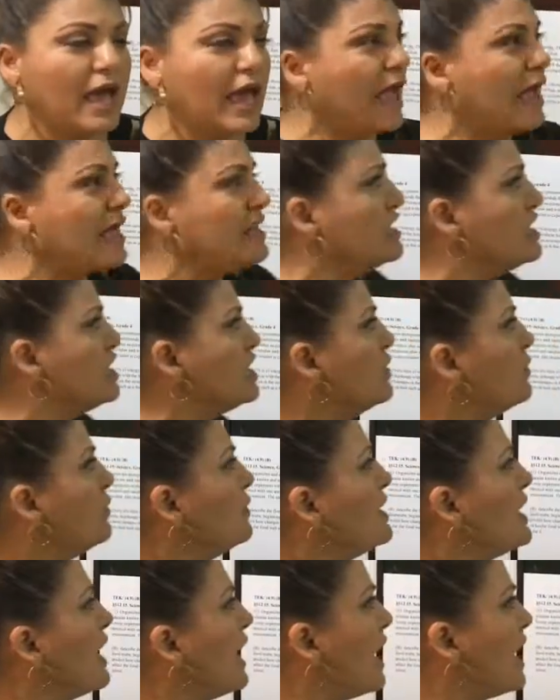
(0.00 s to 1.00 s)
And here
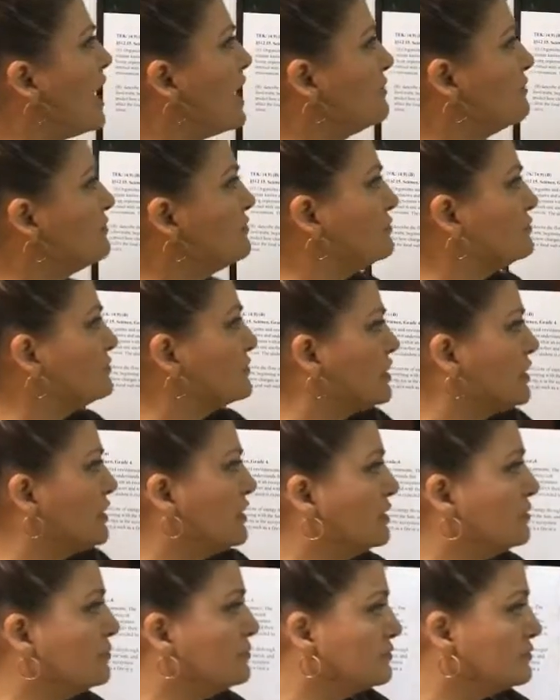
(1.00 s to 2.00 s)
we have
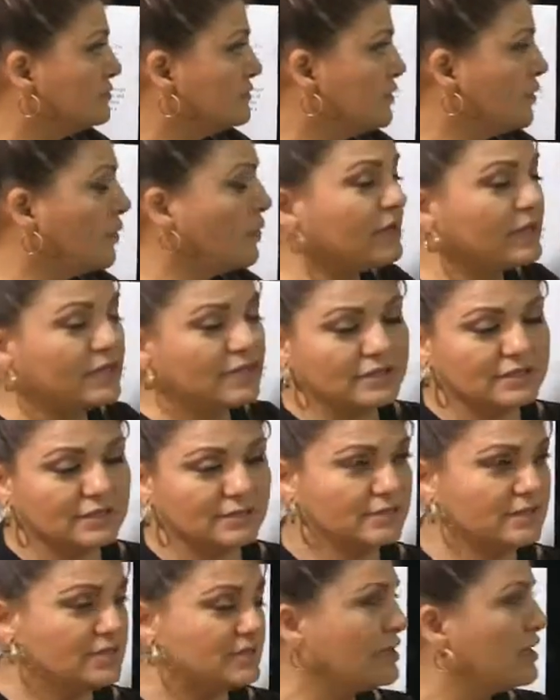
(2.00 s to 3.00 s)

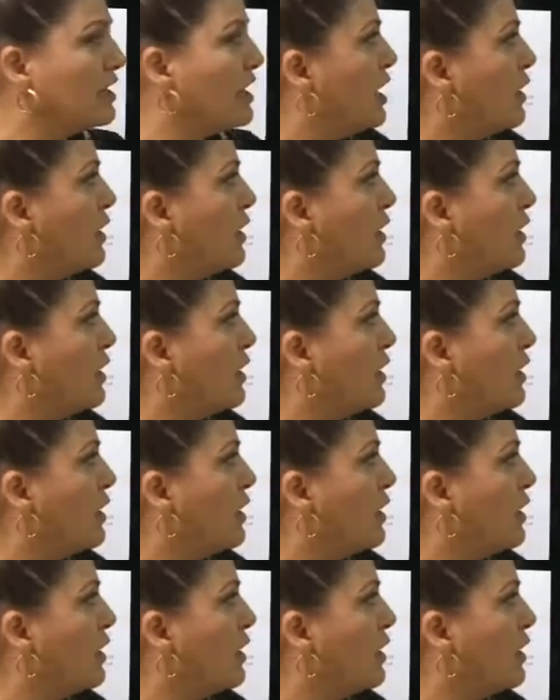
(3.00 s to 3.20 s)
organisms.